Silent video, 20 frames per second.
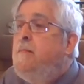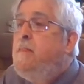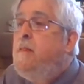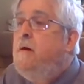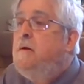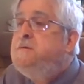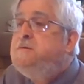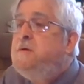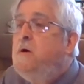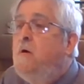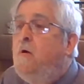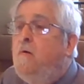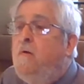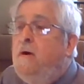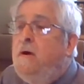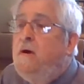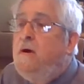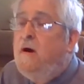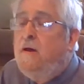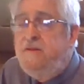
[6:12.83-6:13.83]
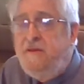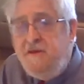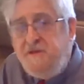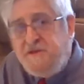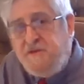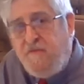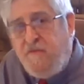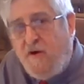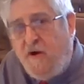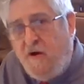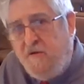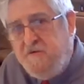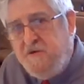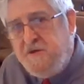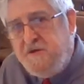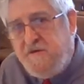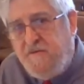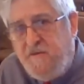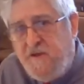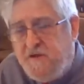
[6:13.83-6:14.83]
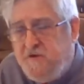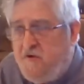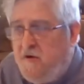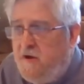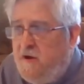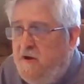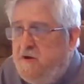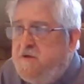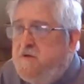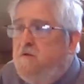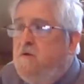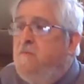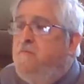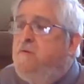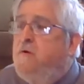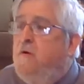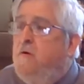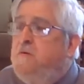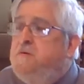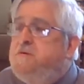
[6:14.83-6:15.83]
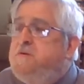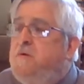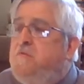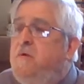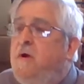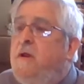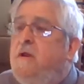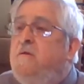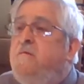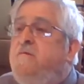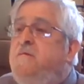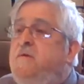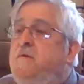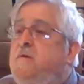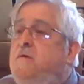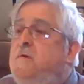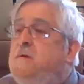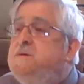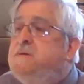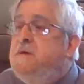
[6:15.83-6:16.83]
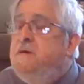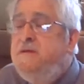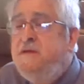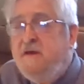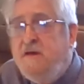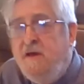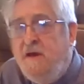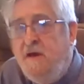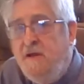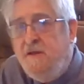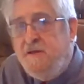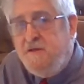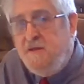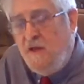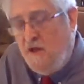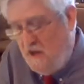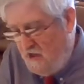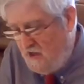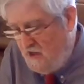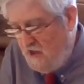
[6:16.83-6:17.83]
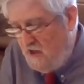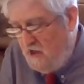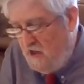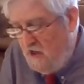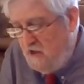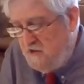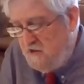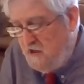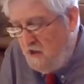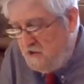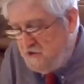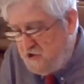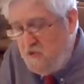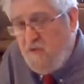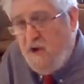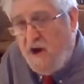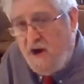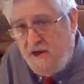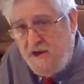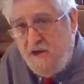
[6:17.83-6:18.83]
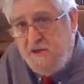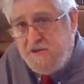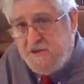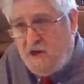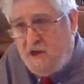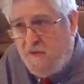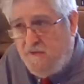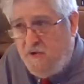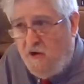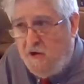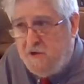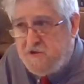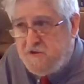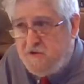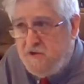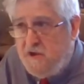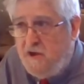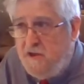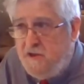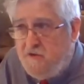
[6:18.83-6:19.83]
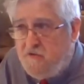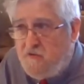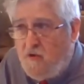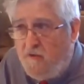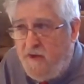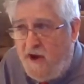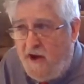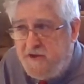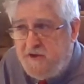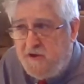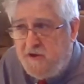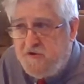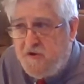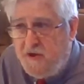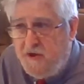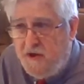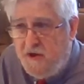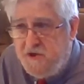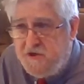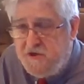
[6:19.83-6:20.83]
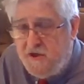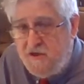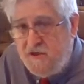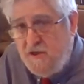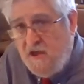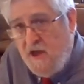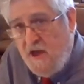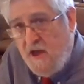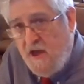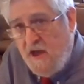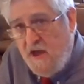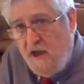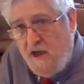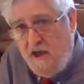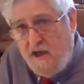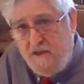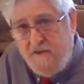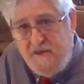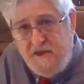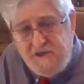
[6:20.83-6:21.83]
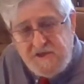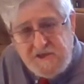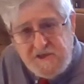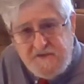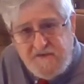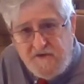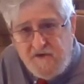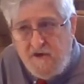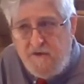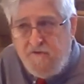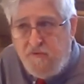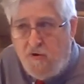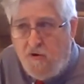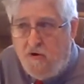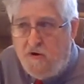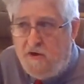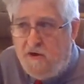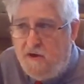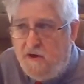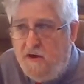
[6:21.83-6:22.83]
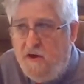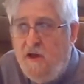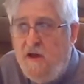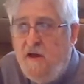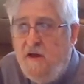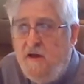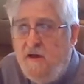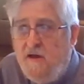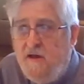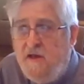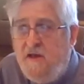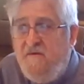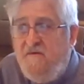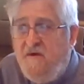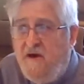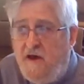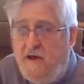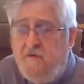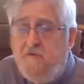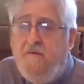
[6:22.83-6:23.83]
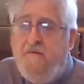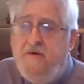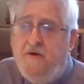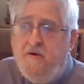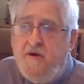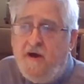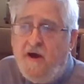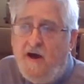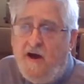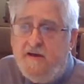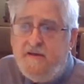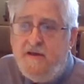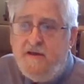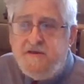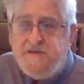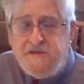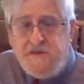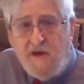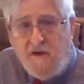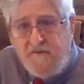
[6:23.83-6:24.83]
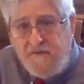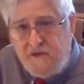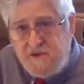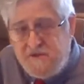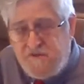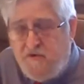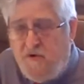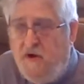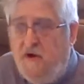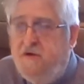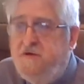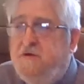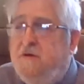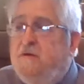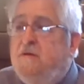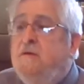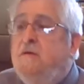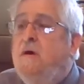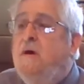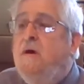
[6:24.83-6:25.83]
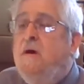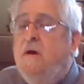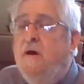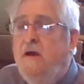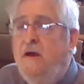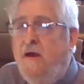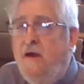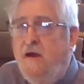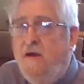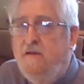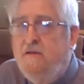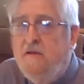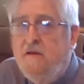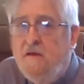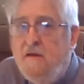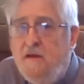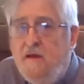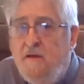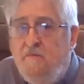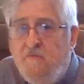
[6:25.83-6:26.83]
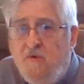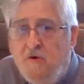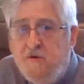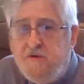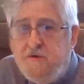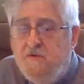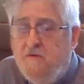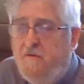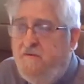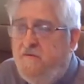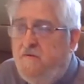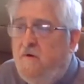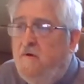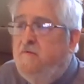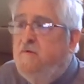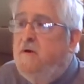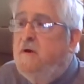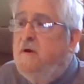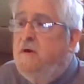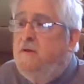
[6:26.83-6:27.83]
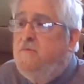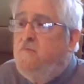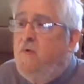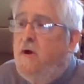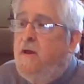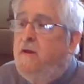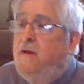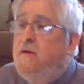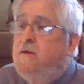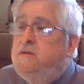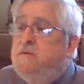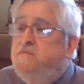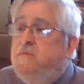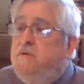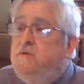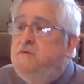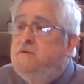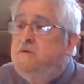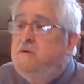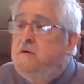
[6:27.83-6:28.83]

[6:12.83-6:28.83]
So, these departures from the traditional approach to writing fugues indicate Schumann is a composer in the Romantic tradition, and this is very important. He valued very highly self-expression and emotional fervor in writing his music.